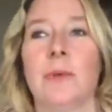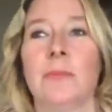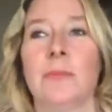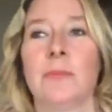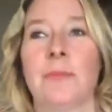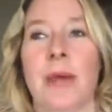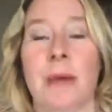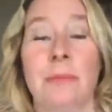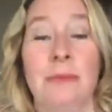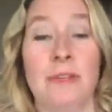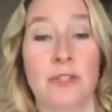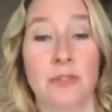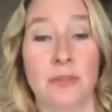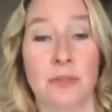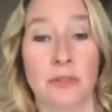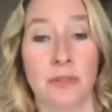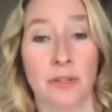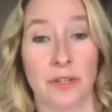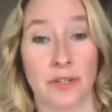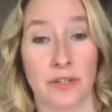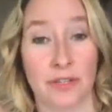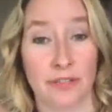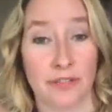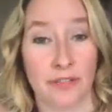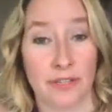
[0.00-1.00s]
gonna do
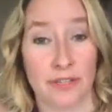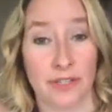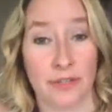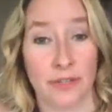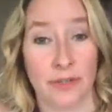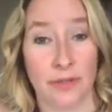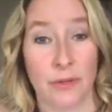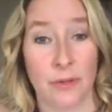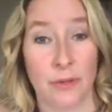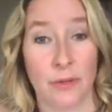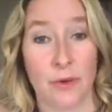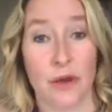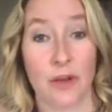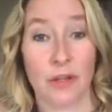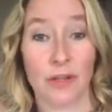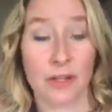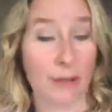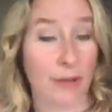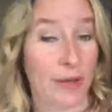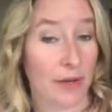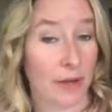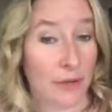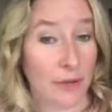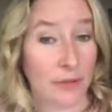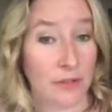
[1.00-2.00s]
another video all
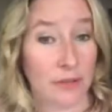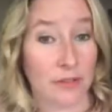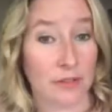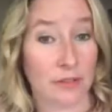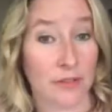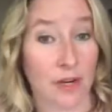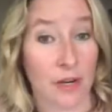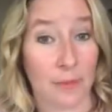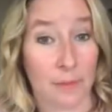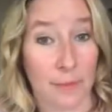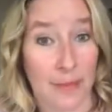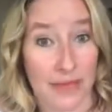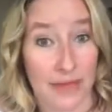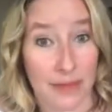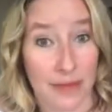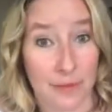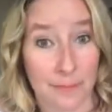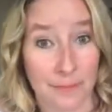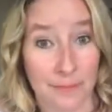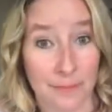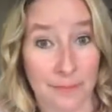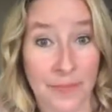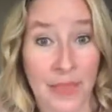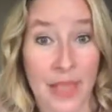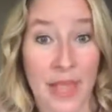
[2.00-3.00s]
about our makeup